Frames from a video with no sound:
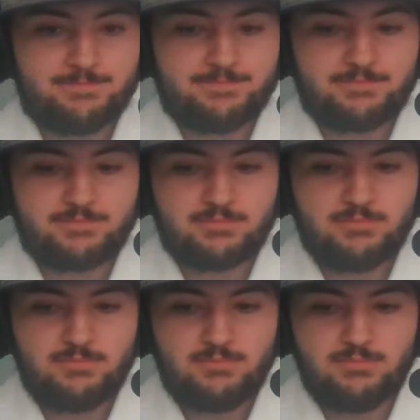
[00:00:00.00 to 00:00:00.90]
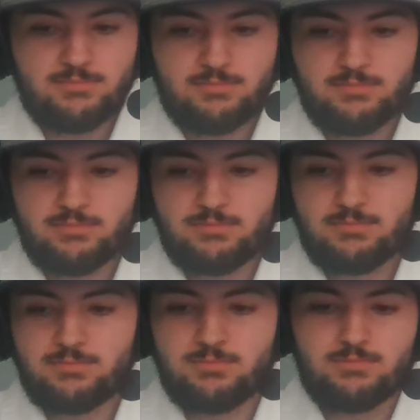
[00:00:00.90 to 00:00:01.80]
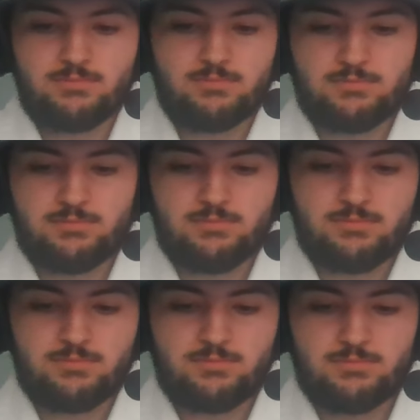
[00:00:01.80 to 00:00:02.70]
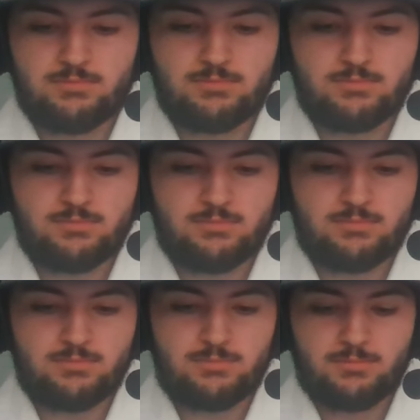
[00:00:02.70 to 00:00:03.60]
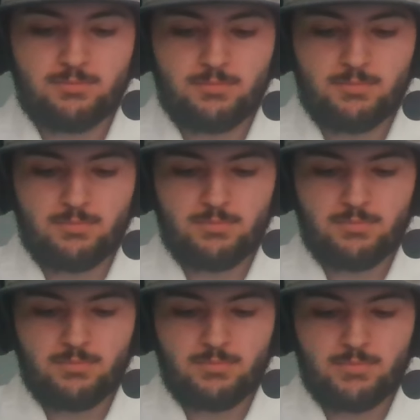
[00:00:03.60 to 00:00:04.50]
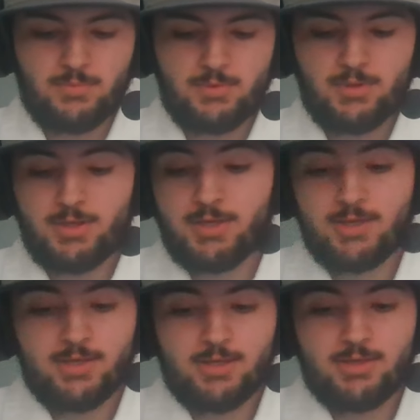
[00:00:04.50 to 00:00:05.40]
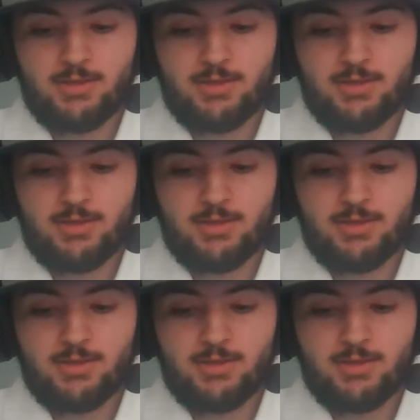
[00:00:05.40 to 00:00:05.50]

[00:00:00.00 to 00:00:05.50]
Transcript: (no one is talking)